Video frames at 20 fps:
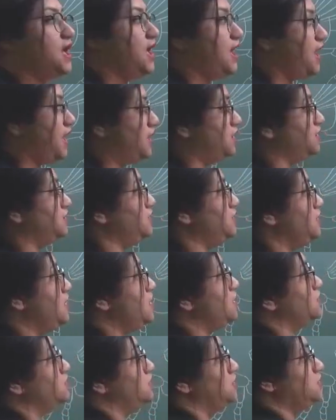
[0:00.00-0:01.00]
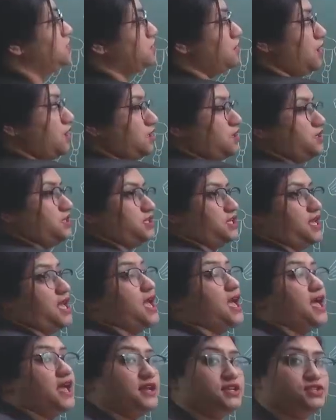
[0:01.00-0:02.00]
And the
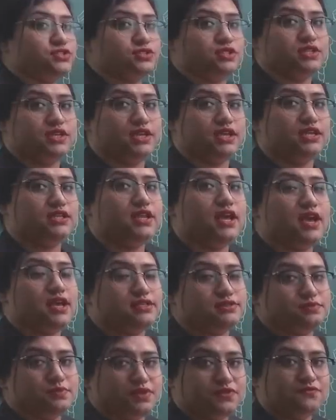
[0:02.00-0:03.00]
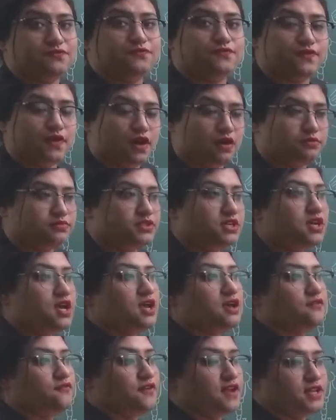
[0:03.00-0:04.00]
colony, actually, it has been
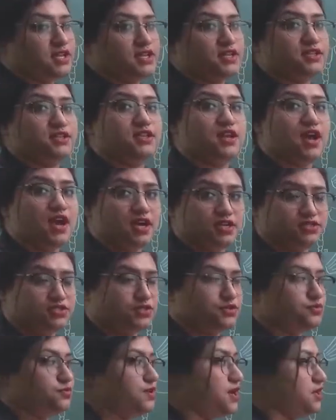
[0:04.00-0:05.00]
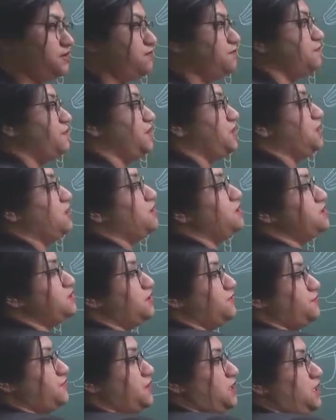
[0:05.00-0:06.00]
formed very larger one because
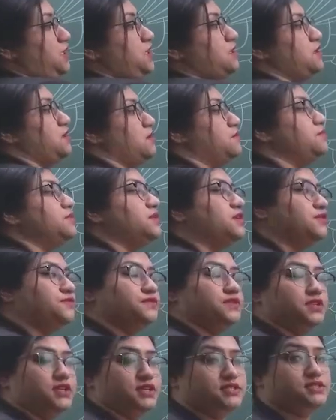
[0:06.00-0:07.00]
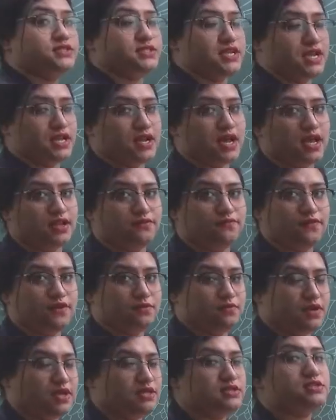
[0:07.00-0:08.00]
of the number of the sterile
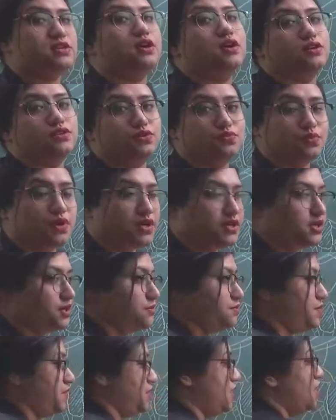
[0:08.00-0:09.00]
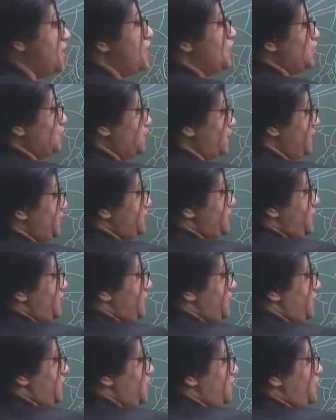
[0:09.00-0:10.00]
females or the worker bee, which
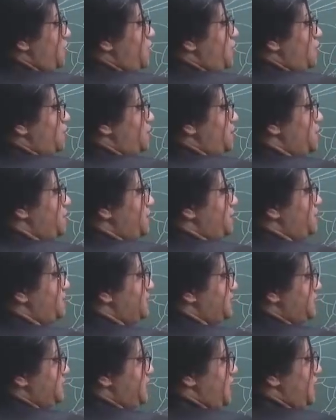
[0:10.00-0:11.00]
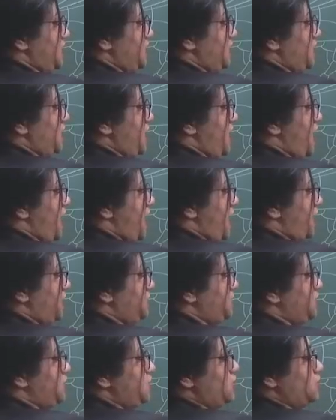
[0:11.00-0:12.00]
here we will be taking
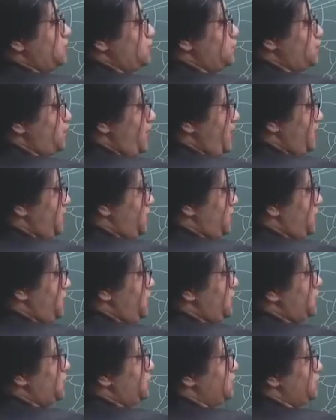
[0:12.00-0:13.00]
at 20